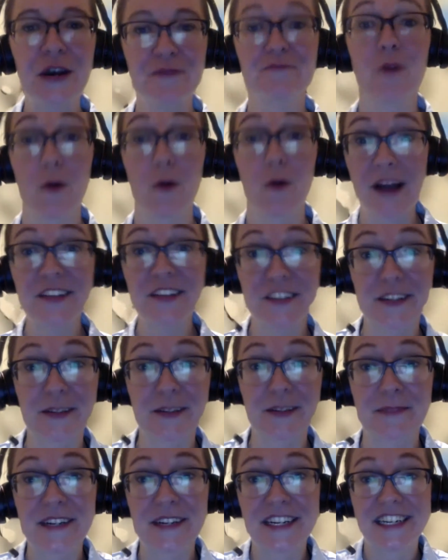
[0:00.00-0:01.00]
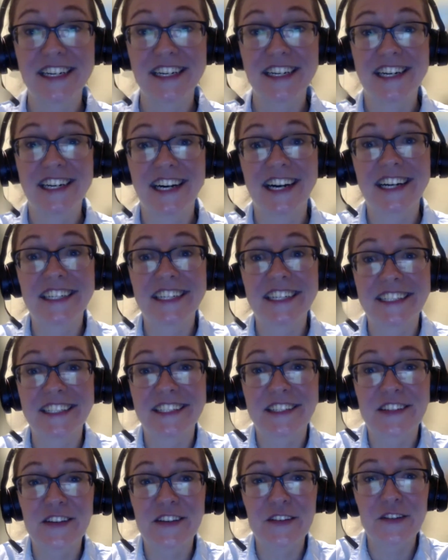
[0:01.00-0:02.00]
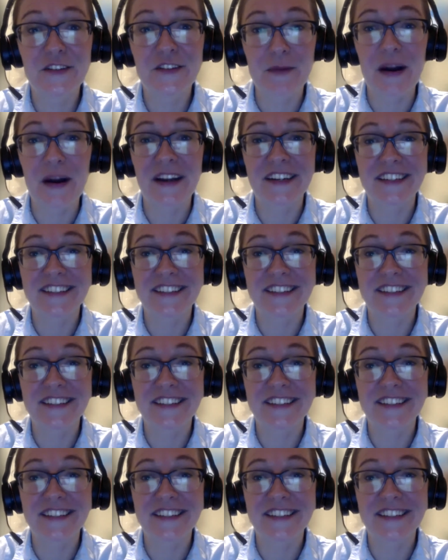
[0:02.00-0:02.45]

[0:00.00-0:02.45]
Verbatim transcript: momentum uh, to spread.